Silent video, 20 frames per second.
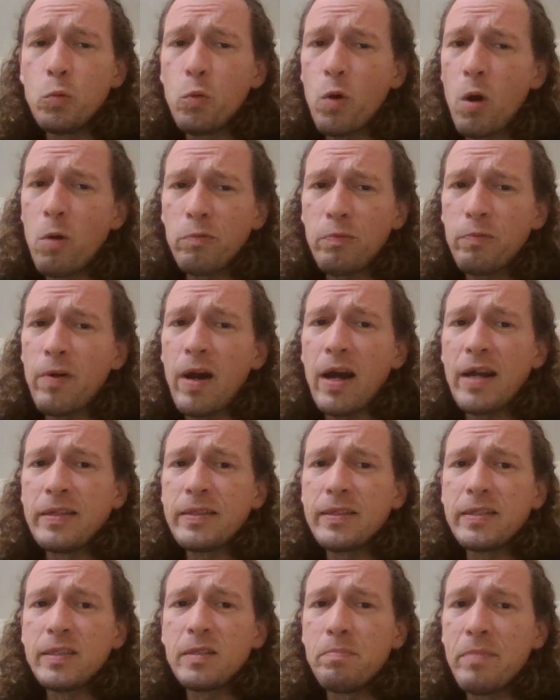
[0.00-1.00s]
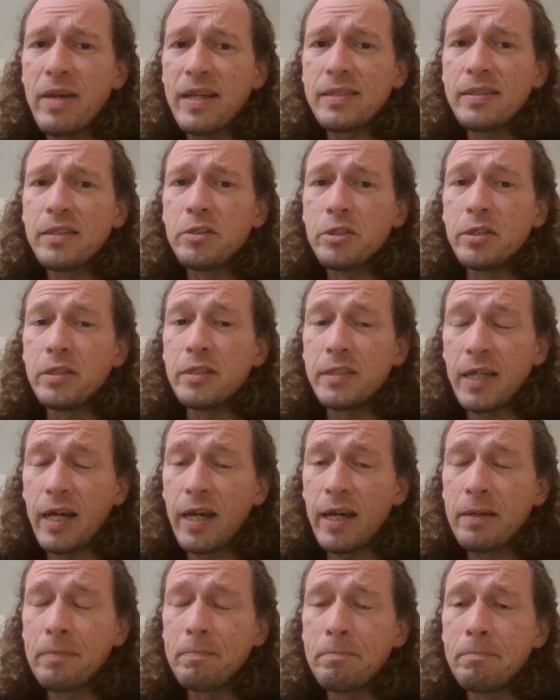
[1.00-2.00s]
won't find this message in
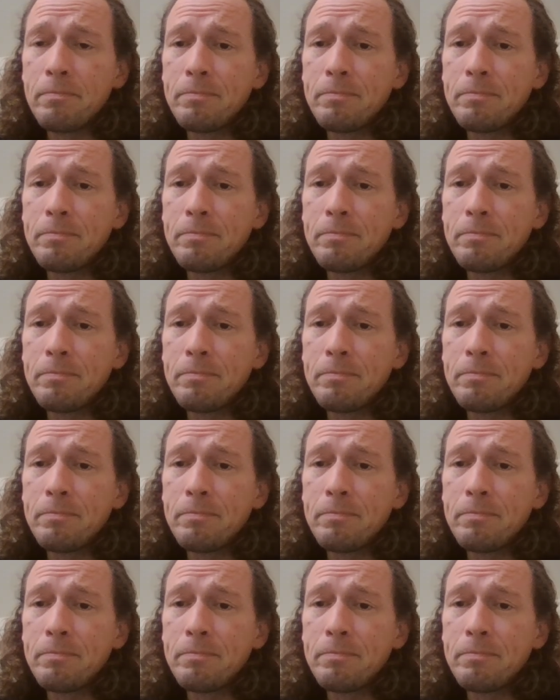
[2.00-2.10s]
time.